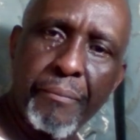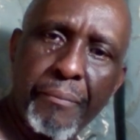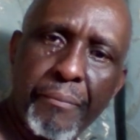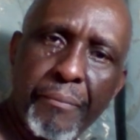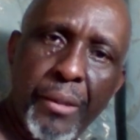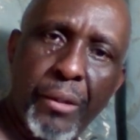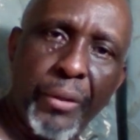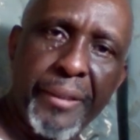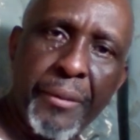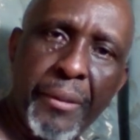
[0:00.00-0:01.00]
All right.
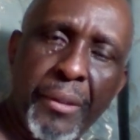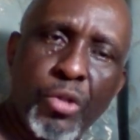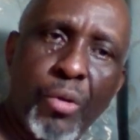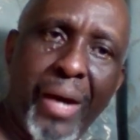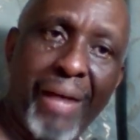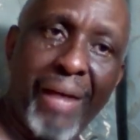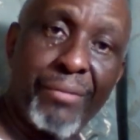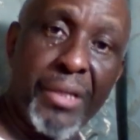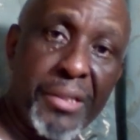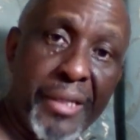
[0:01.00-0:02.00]
So have a sense of
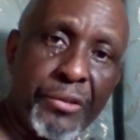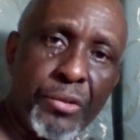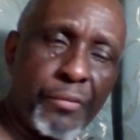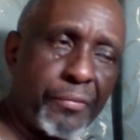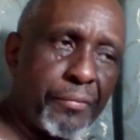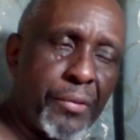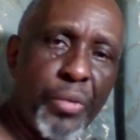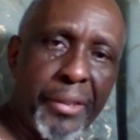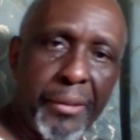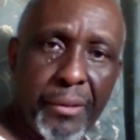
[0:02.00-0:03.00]
the week,
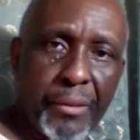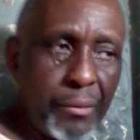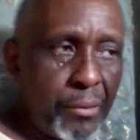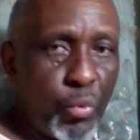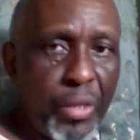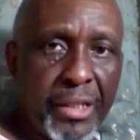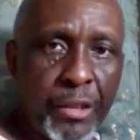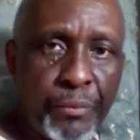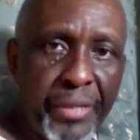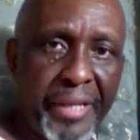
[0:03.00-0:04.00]
the work
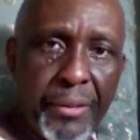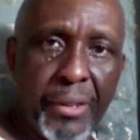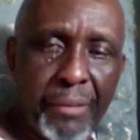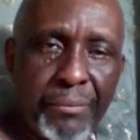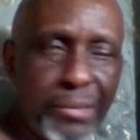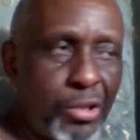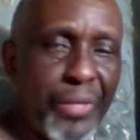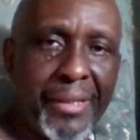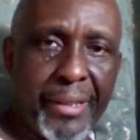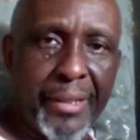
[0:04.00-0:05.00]
spread, because we had
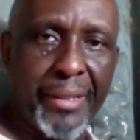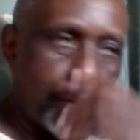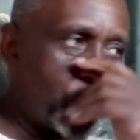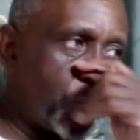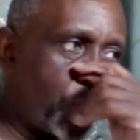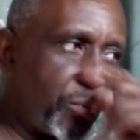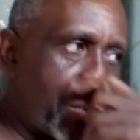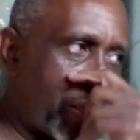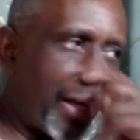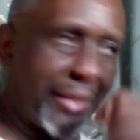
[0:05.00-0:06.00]
said that,
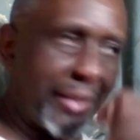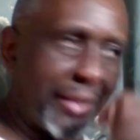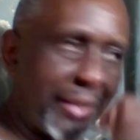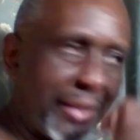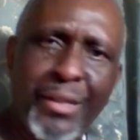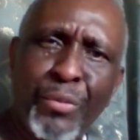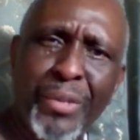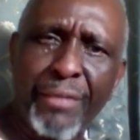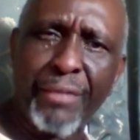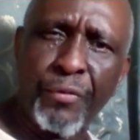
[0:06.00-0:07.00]
I think we said the
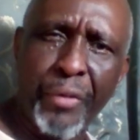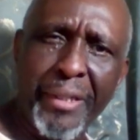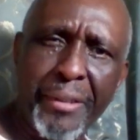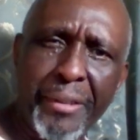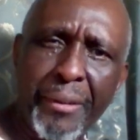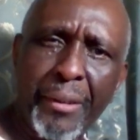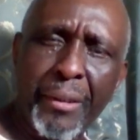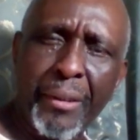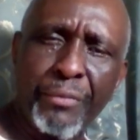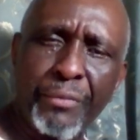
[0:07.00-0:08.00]
first four, right?
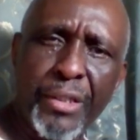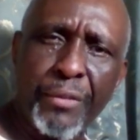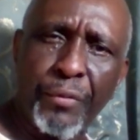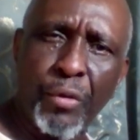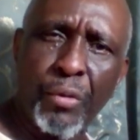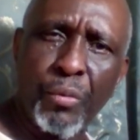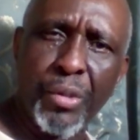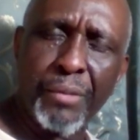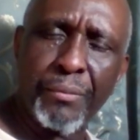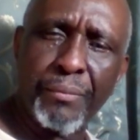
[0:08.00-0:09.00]
The first four
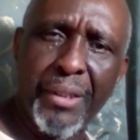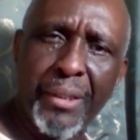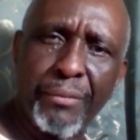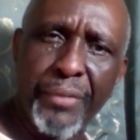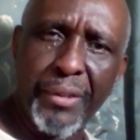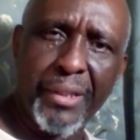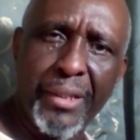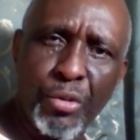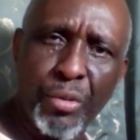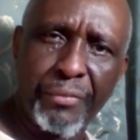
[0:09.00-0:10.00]
would be filled
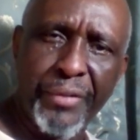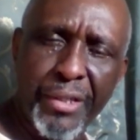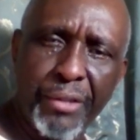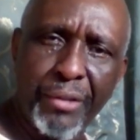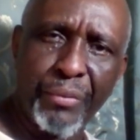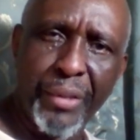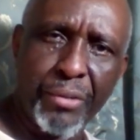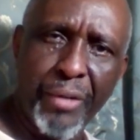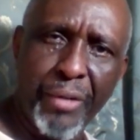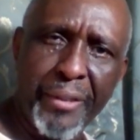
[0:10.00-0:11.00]
into the first 3 weeks, right?